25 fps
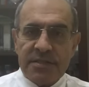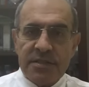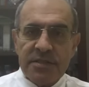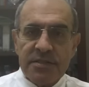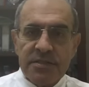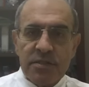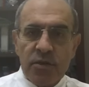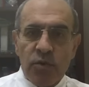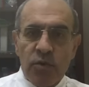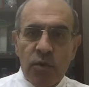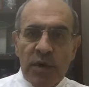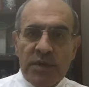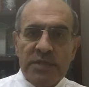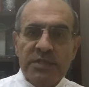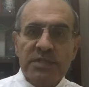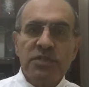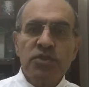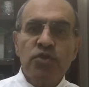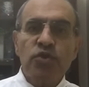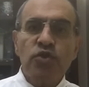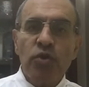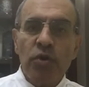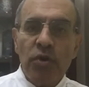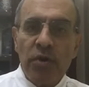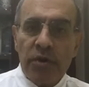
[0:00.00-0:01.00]
So
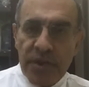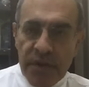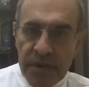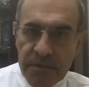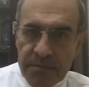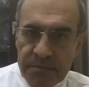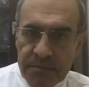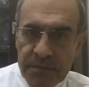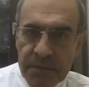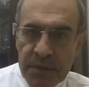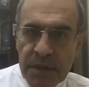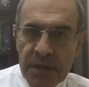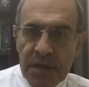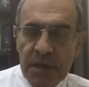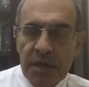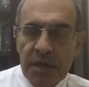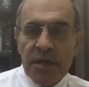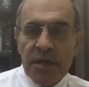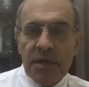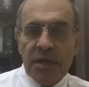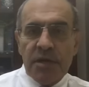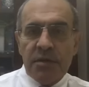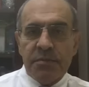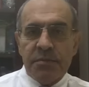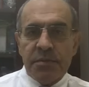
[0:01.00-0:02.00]
once you know them,
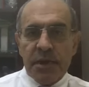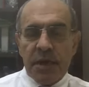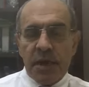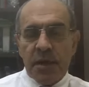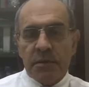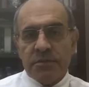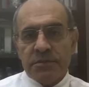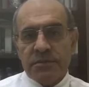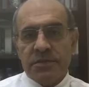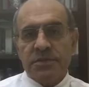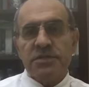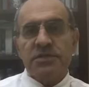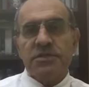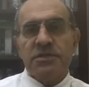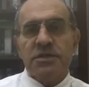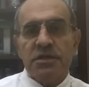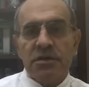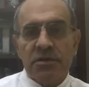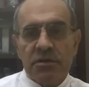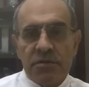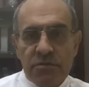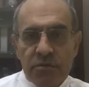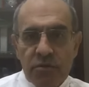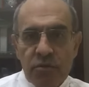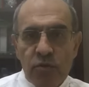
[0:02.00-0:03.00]
it becomes
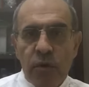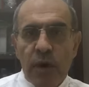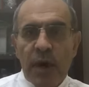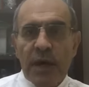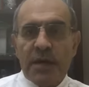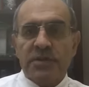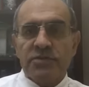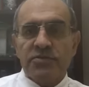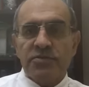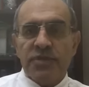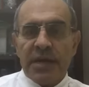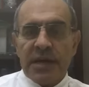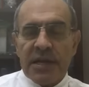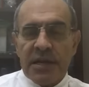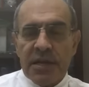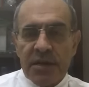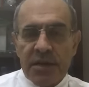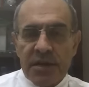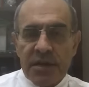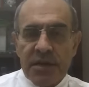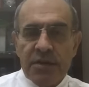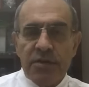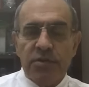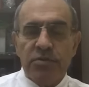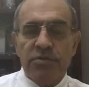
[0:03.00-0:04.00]
quite
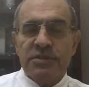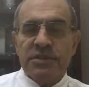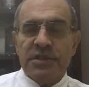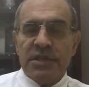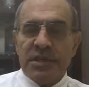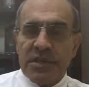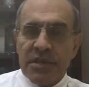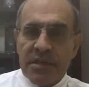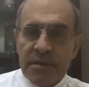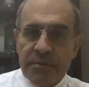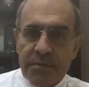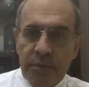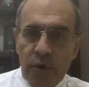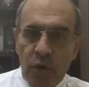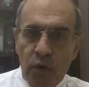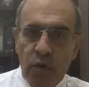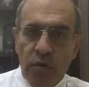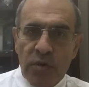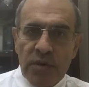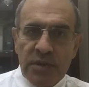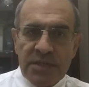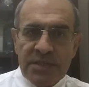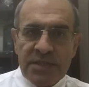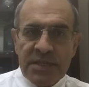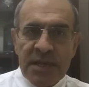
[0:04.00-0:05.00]
regularly using them
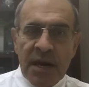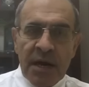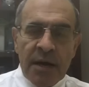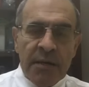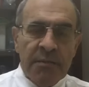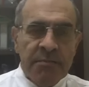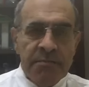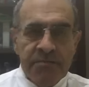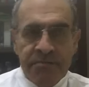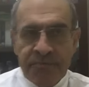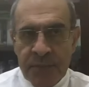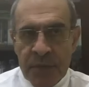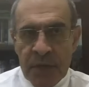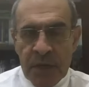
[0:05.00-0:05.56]
all the time.